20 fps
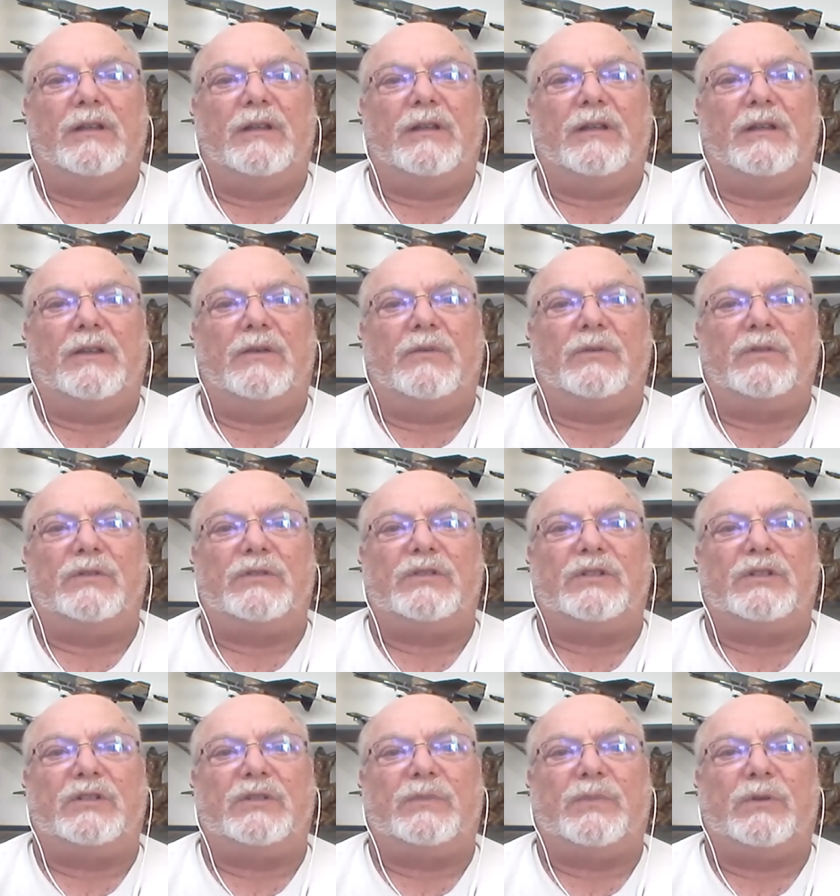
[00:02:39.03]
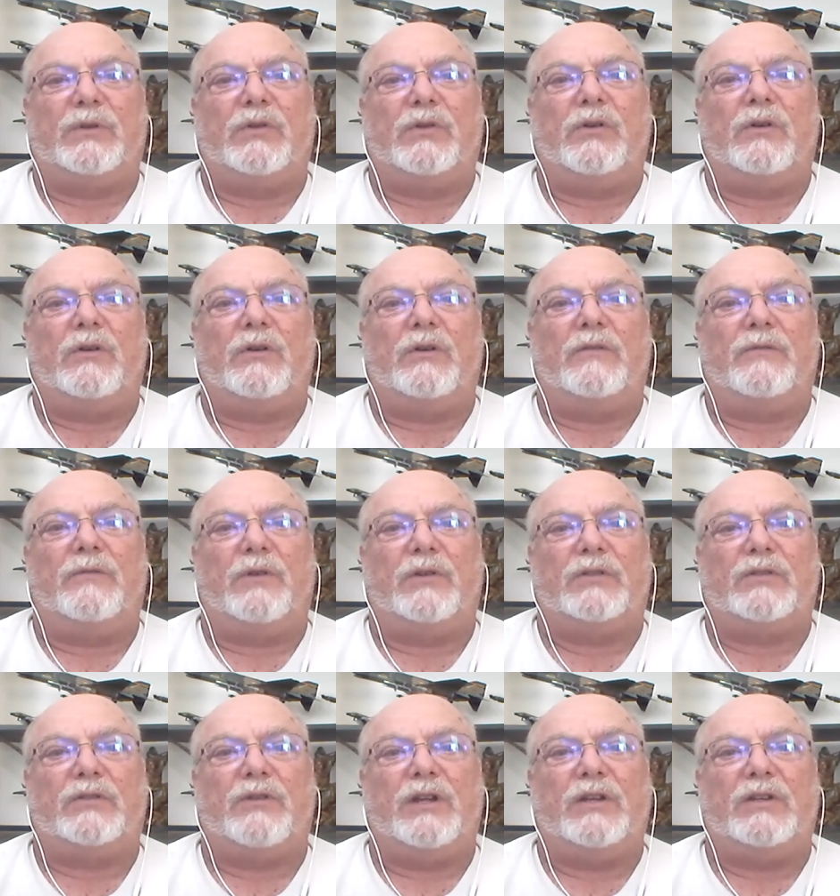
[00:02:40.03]
it was just pure
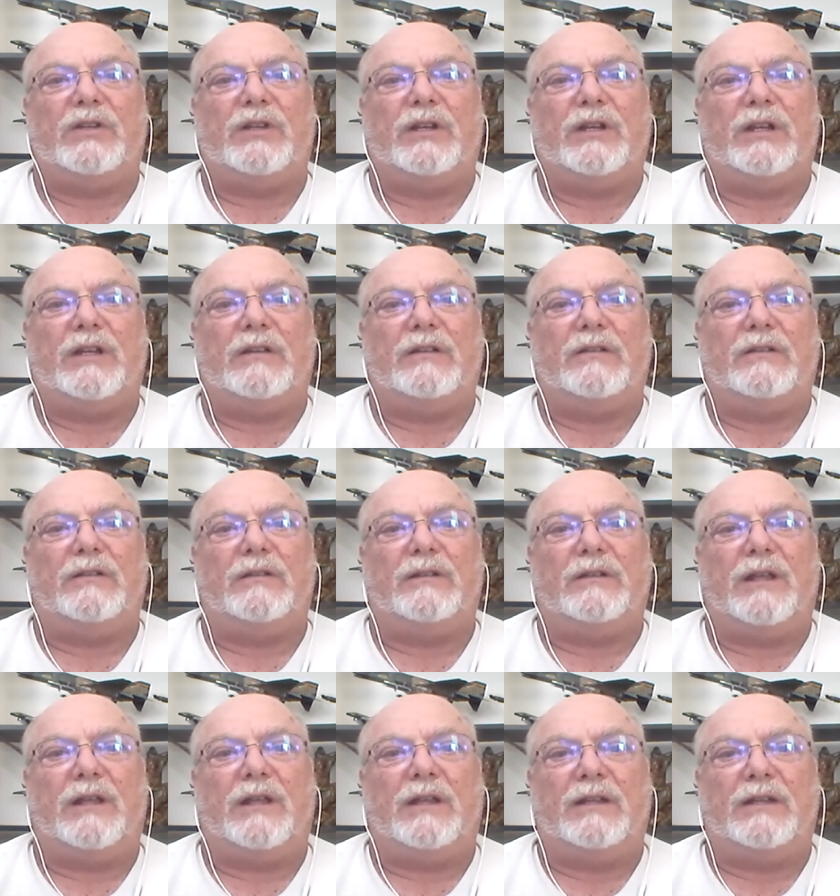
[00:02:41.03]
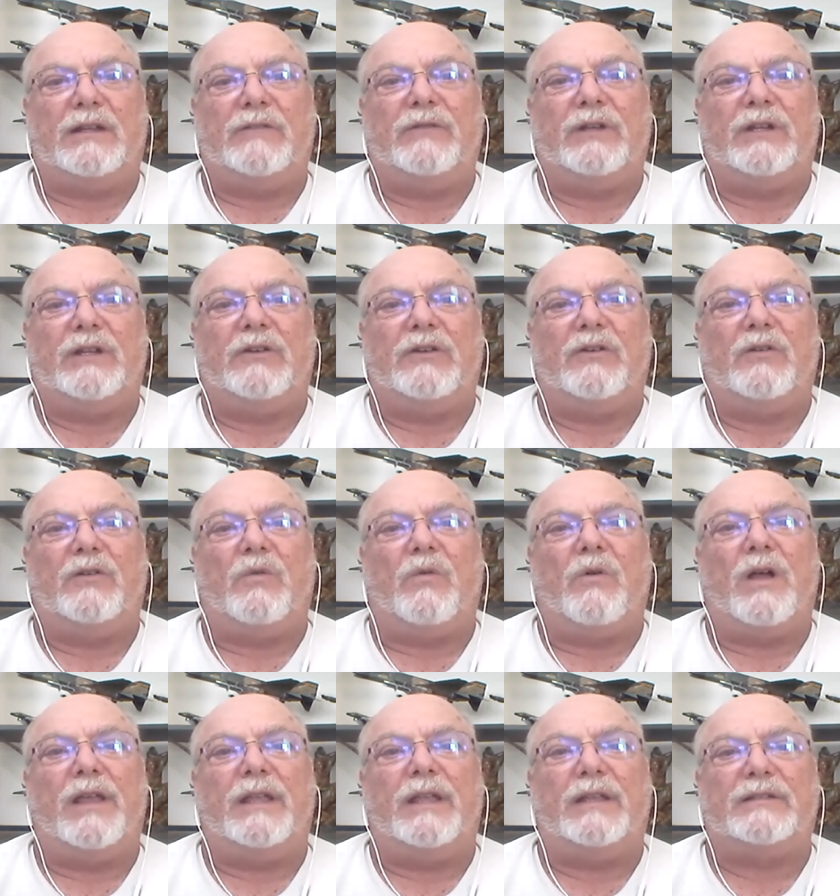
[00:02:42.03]
frustration. And even here in
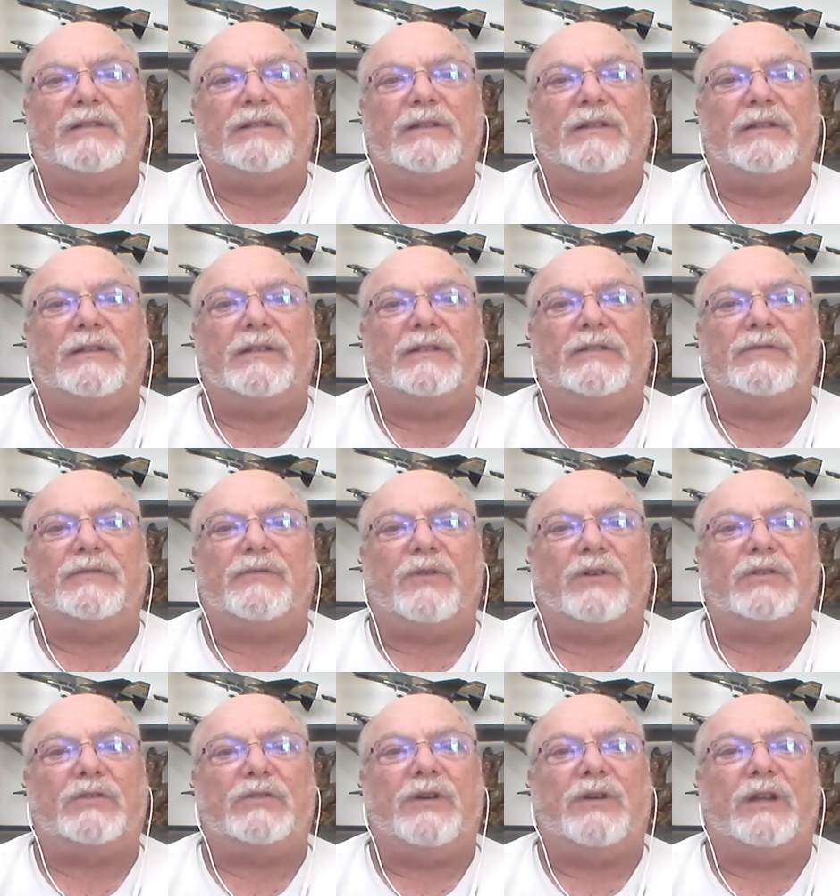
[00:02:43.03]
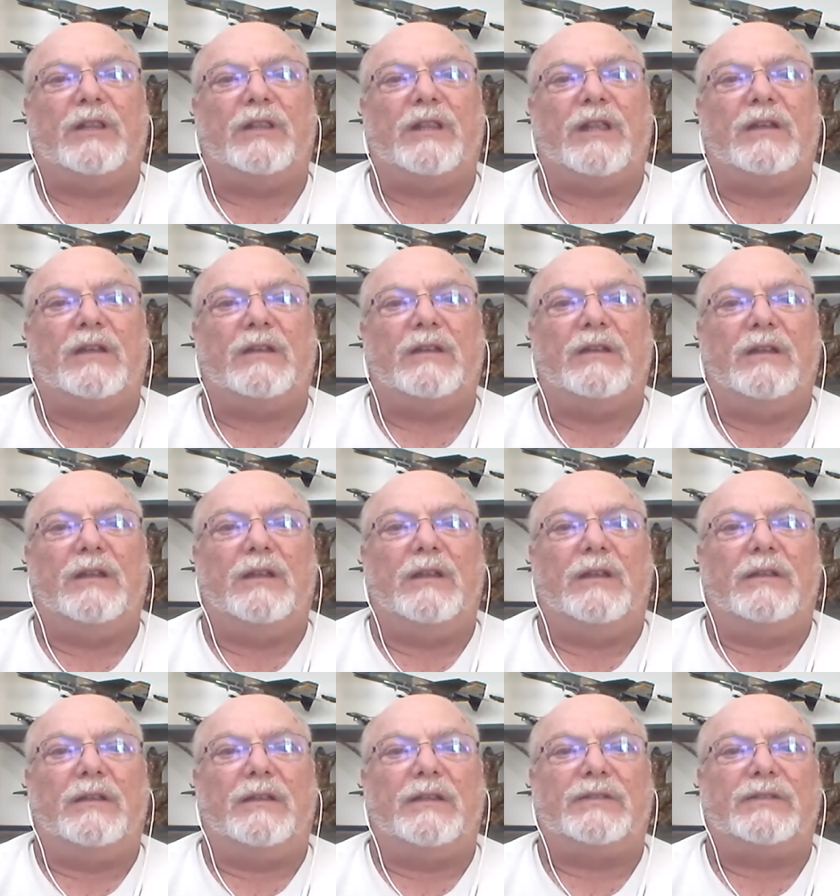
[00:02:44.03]
Hawaii, it still is frustrating that
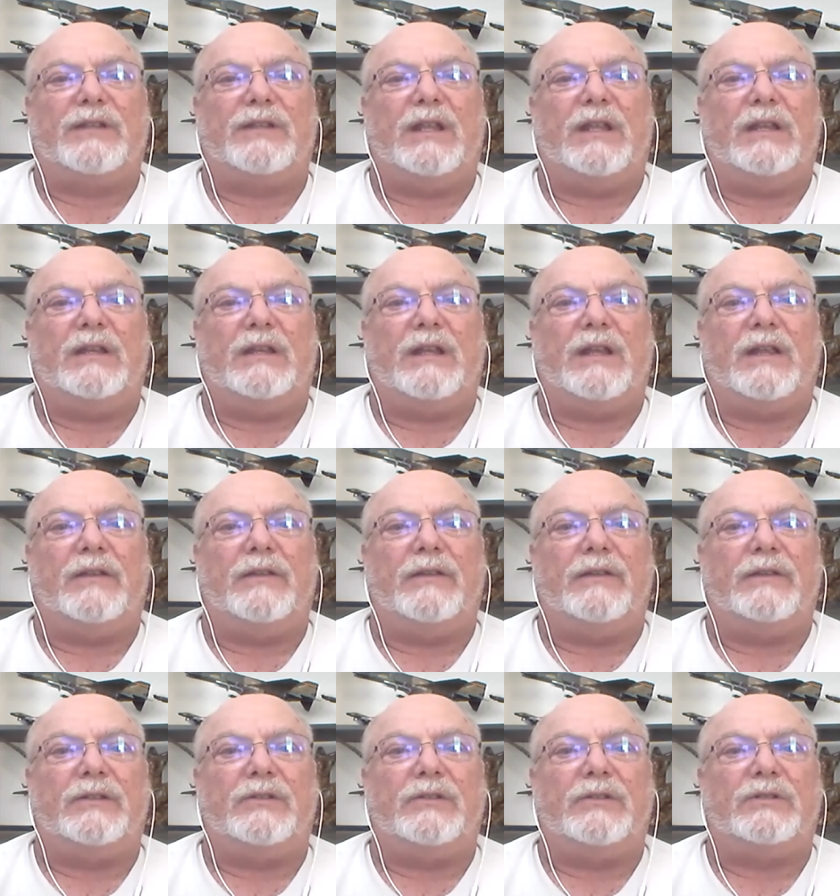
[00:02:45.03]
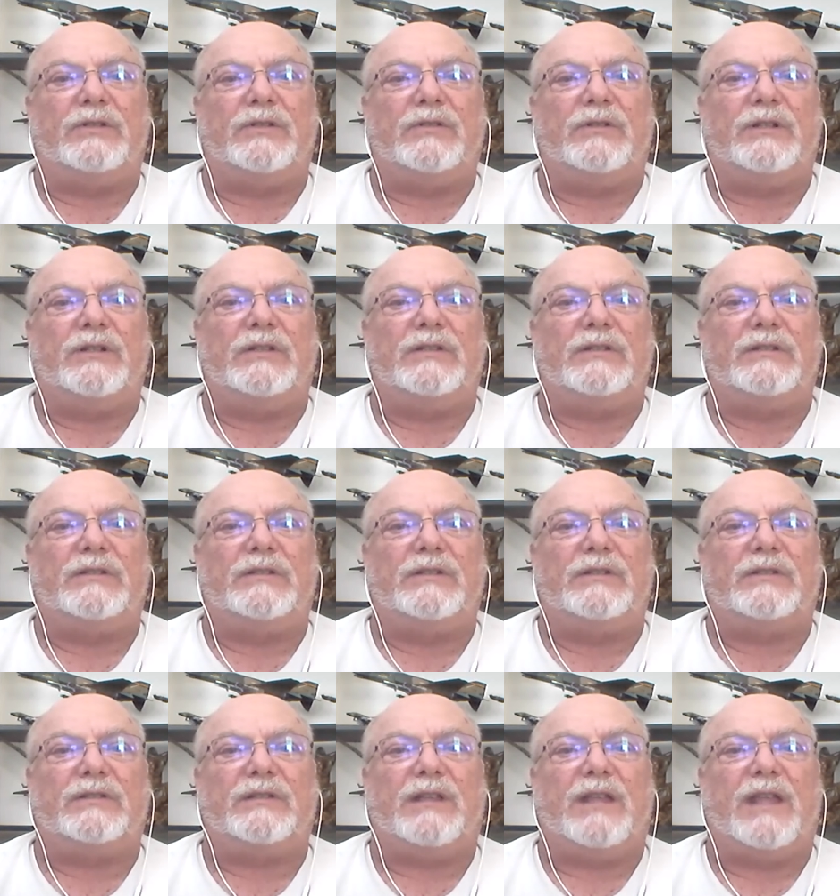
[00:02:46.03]
the state and the utilities
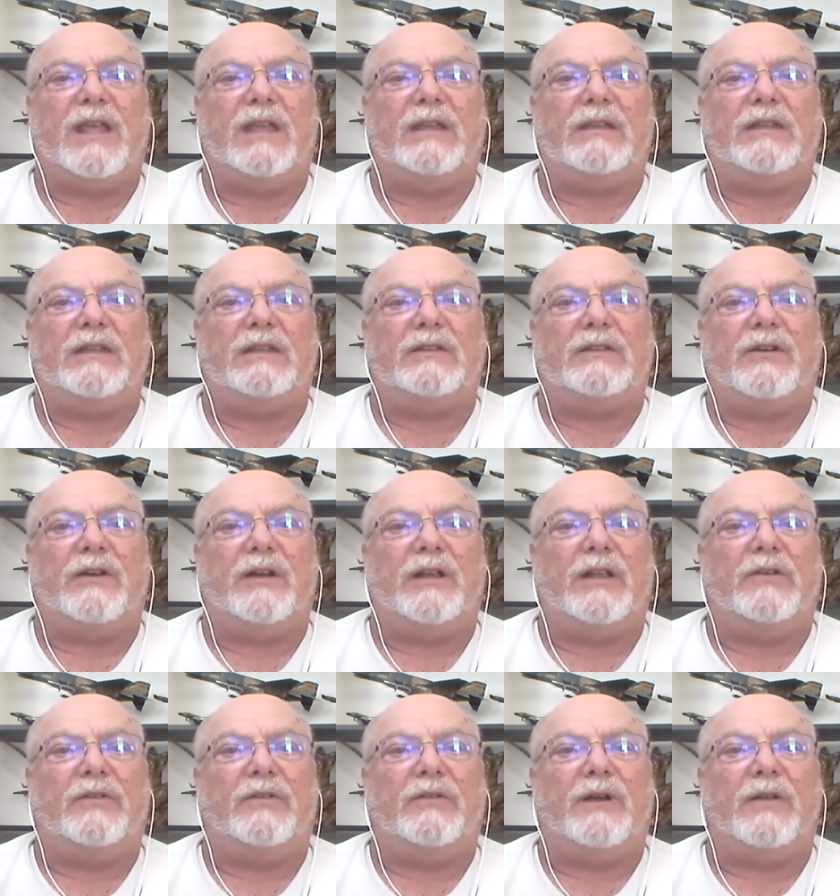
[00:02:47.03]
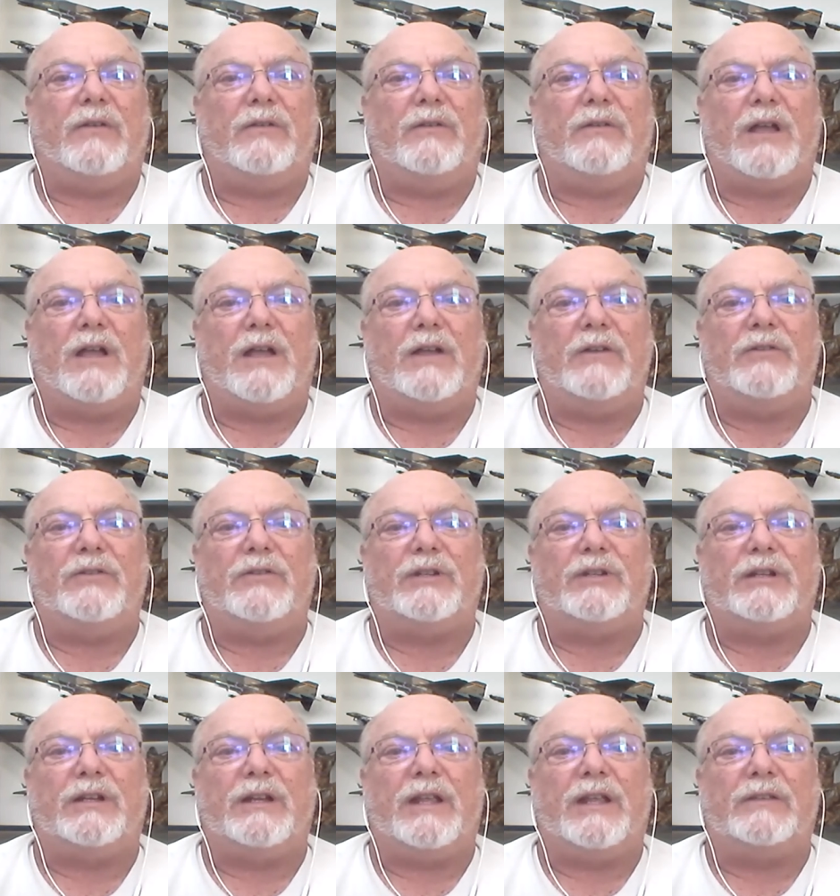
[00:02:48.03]
just can't get their head around hydrogen
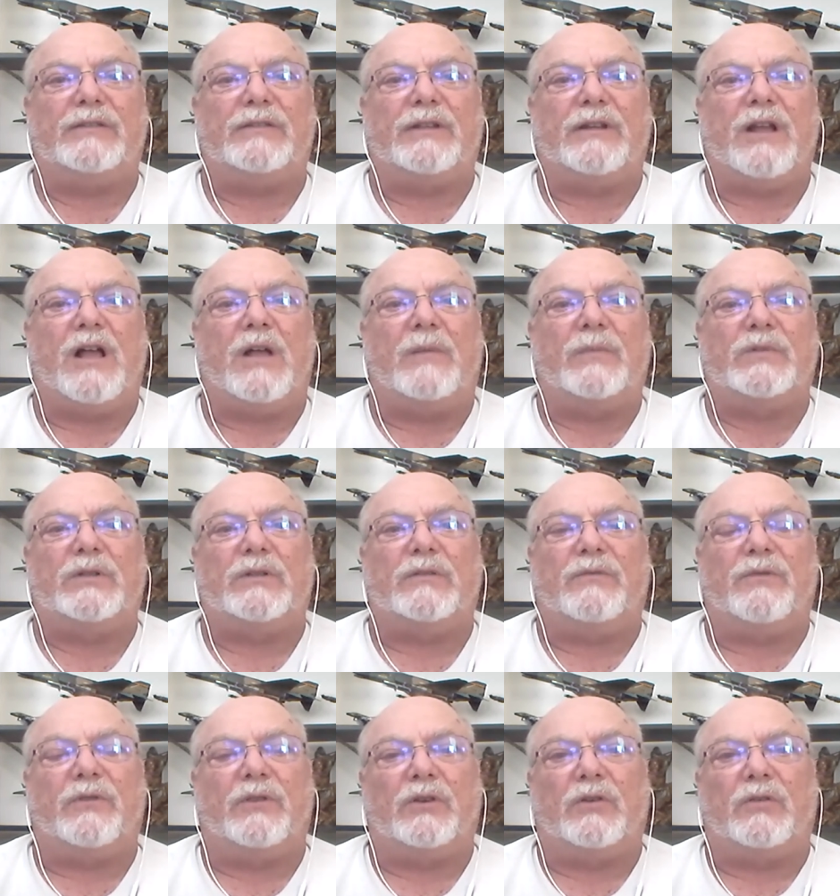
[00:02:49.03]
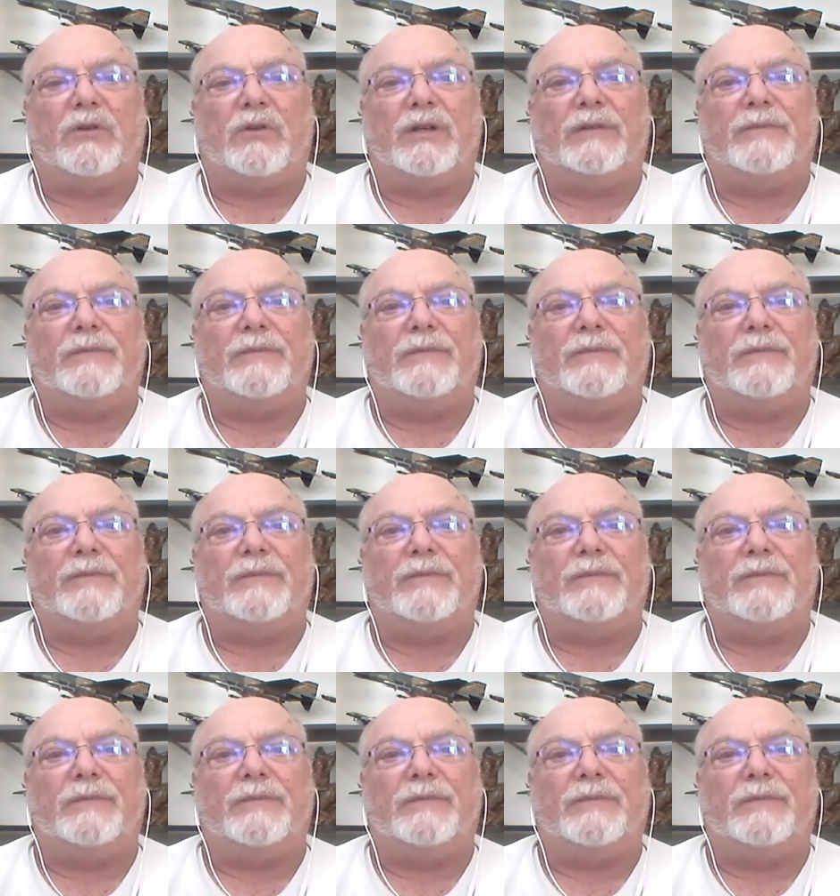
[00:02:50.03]
as an option for the grid.